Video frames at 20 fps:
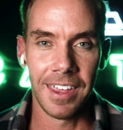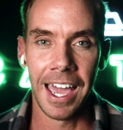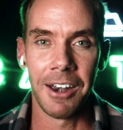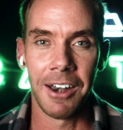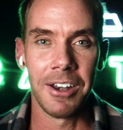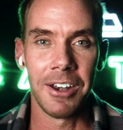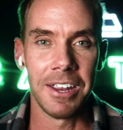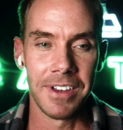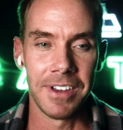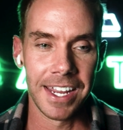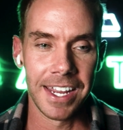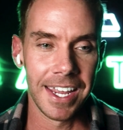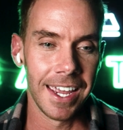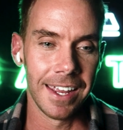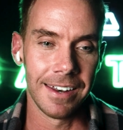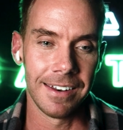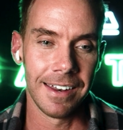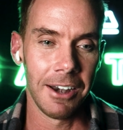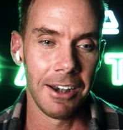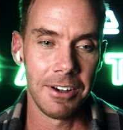I don't even
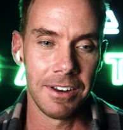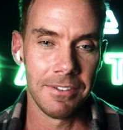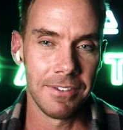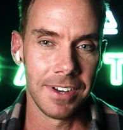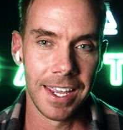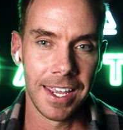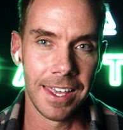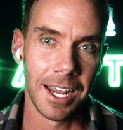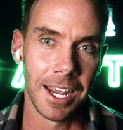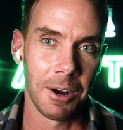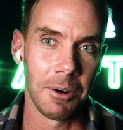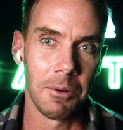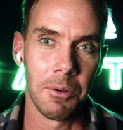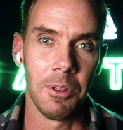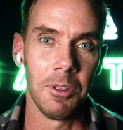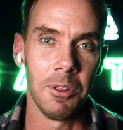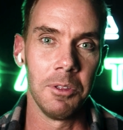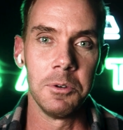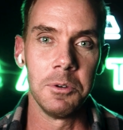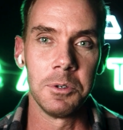get I don't even get like a,
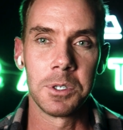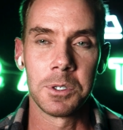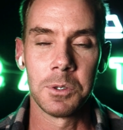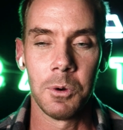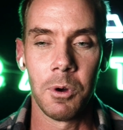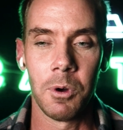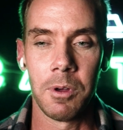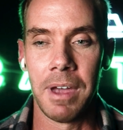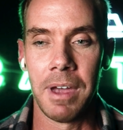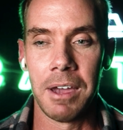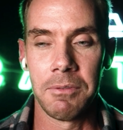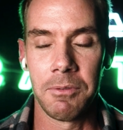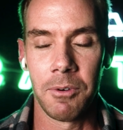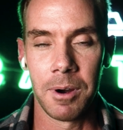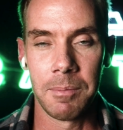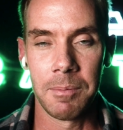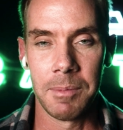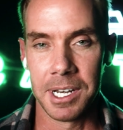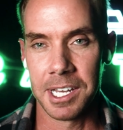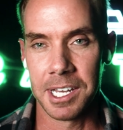a loose stool in that
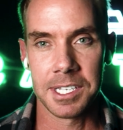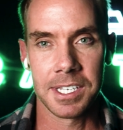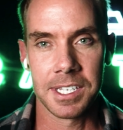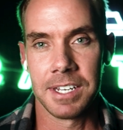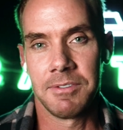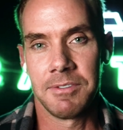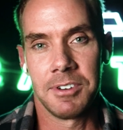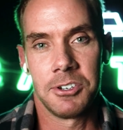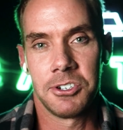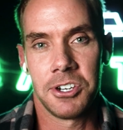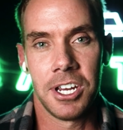form and doesn't even